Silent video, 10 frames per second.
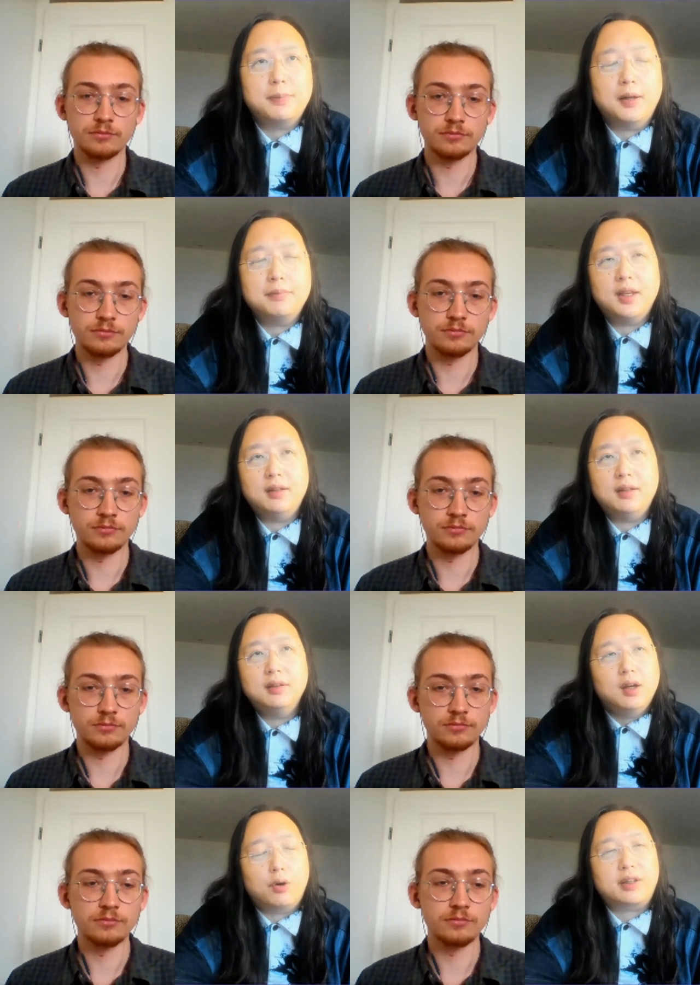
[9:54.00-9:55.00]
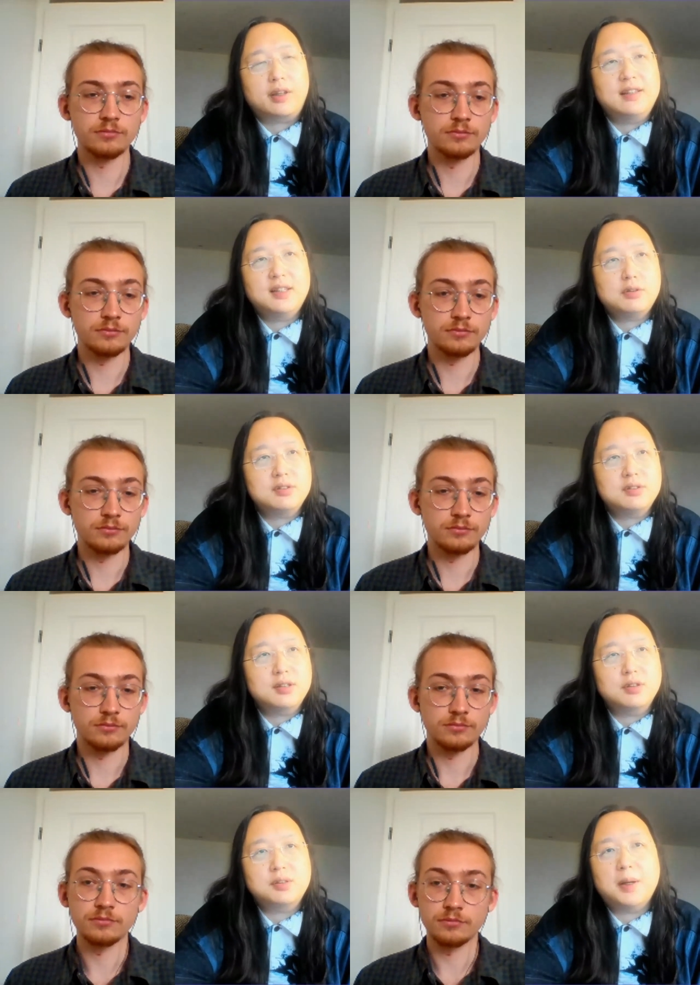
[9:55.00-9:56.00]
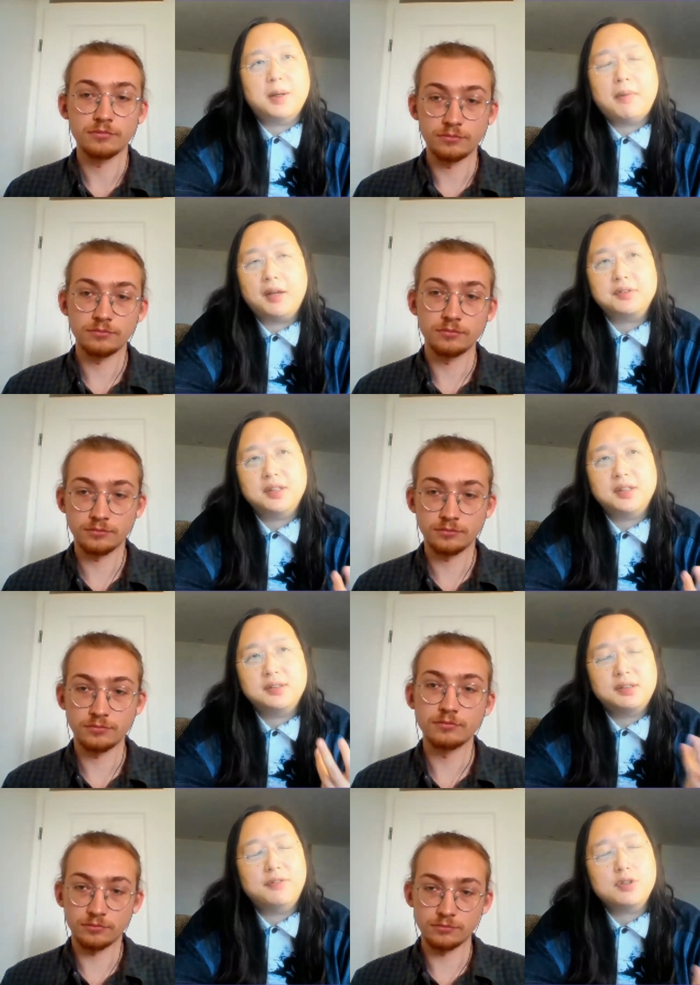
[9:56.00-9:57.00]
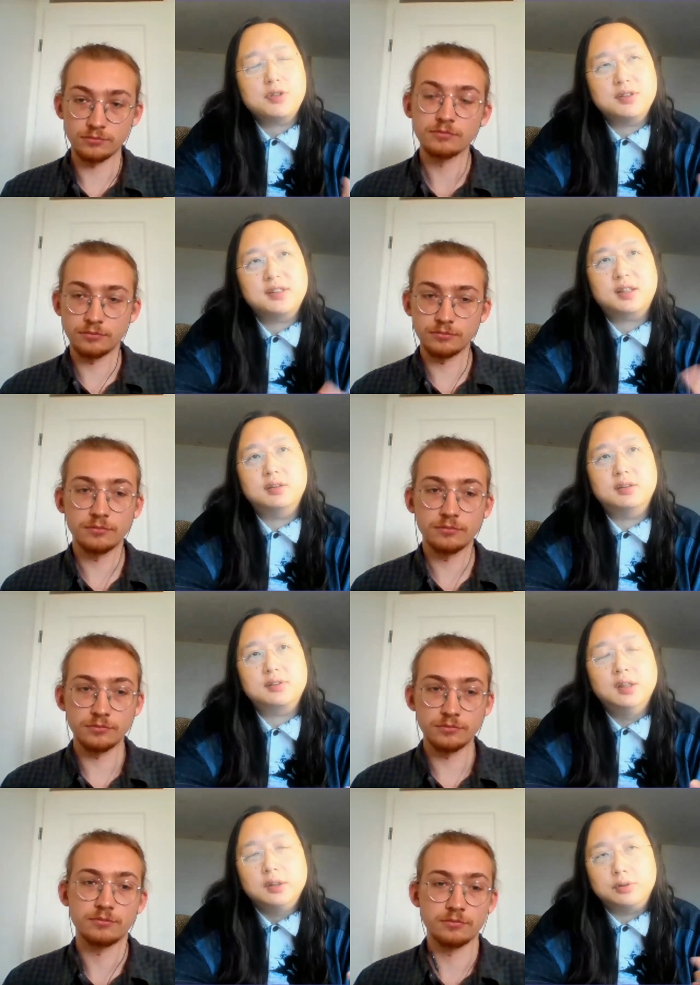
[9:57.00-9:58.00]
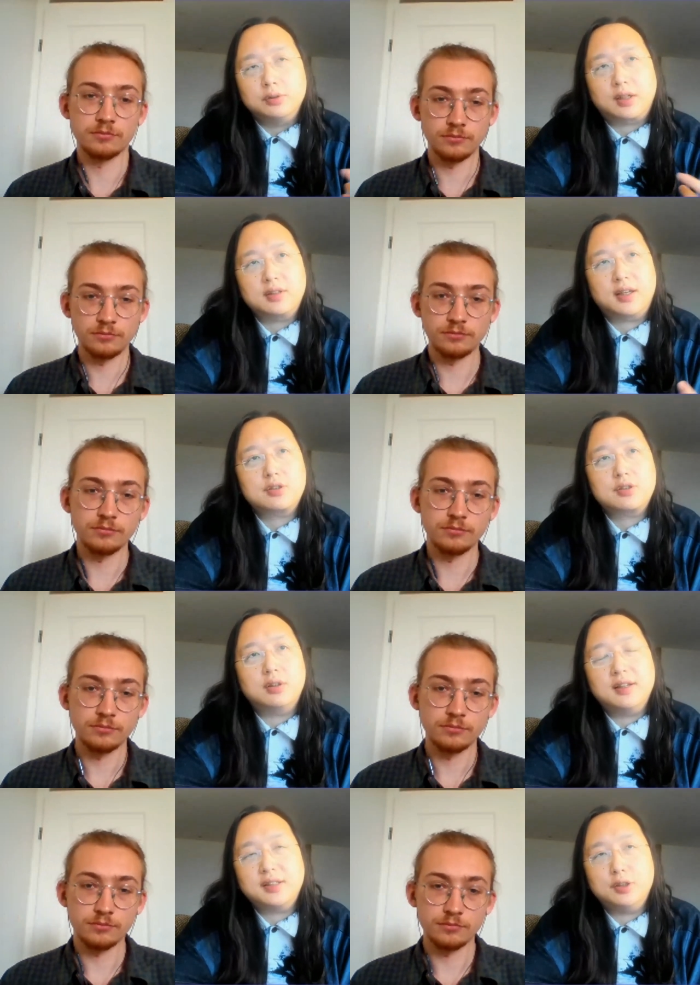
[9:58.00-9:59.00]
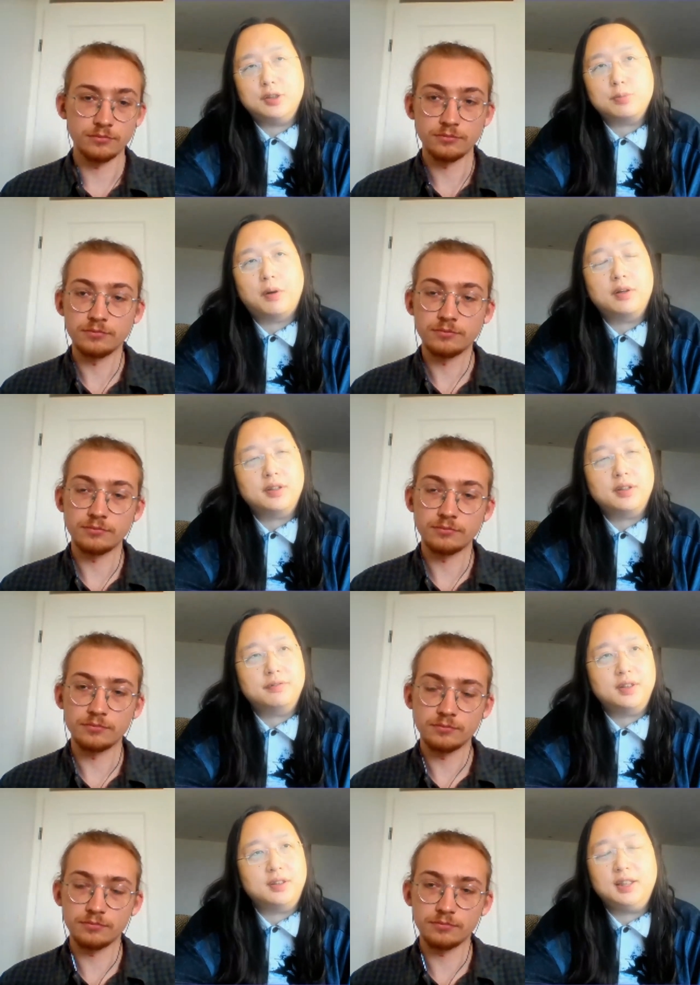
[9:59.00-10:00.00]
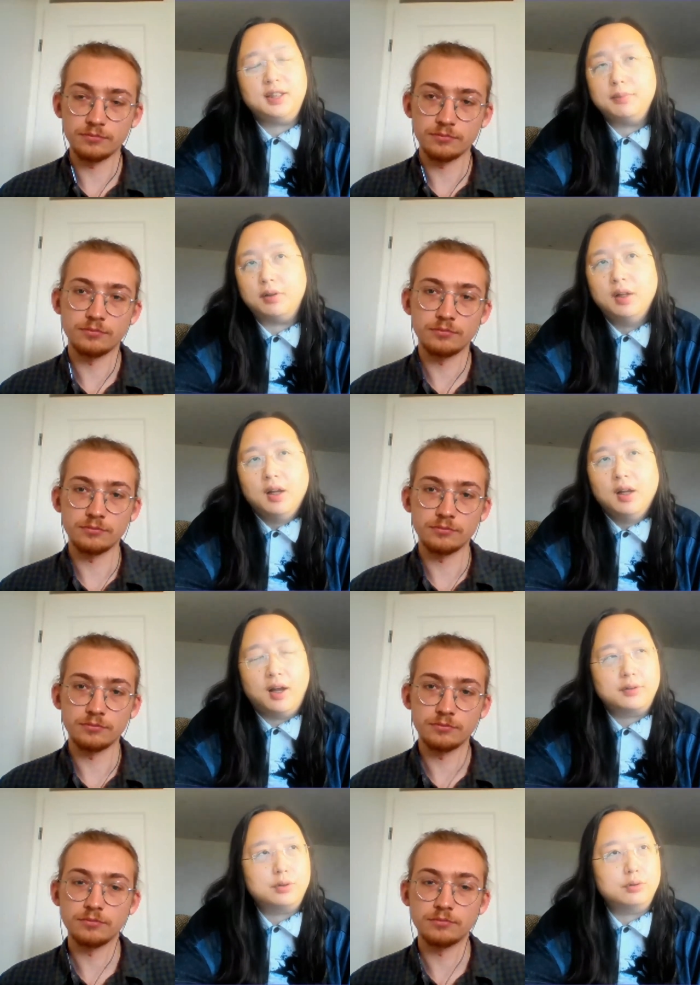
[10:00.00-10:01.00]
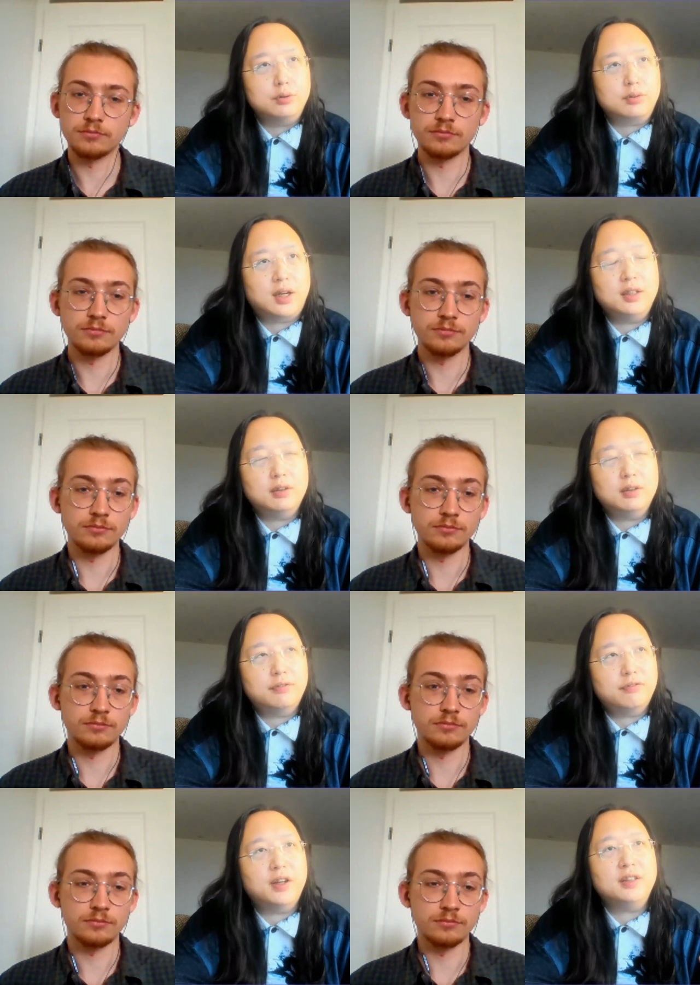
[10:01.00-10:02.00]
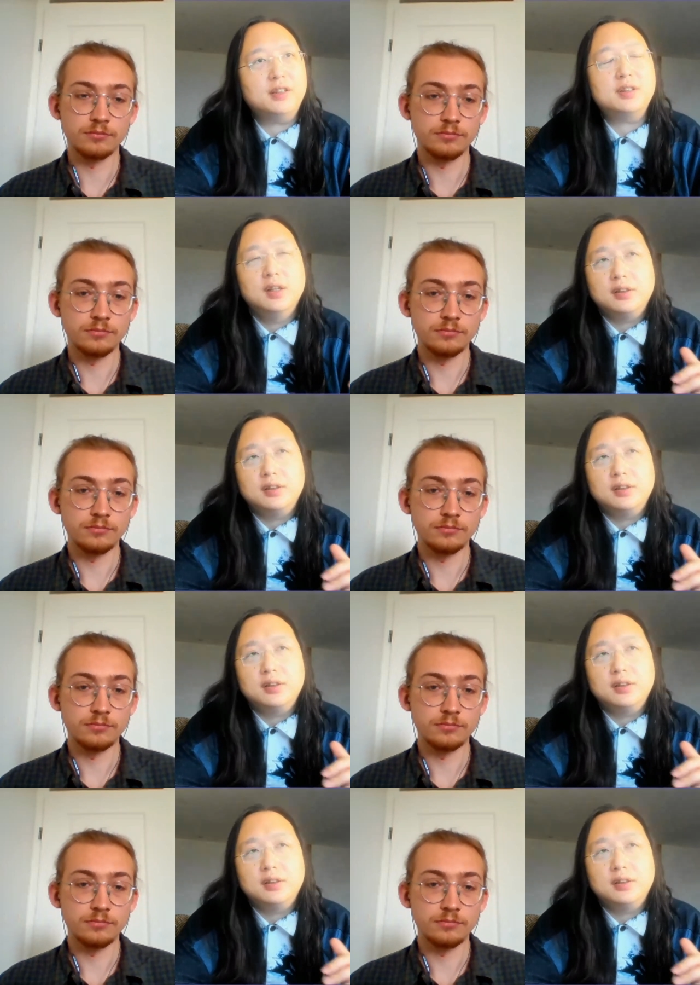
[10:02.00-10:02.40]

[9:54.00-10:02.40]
Speaker 1: spam, then organizations such as Spamhaus has sufficient signals to contextualize each part of the email uh, to kind of find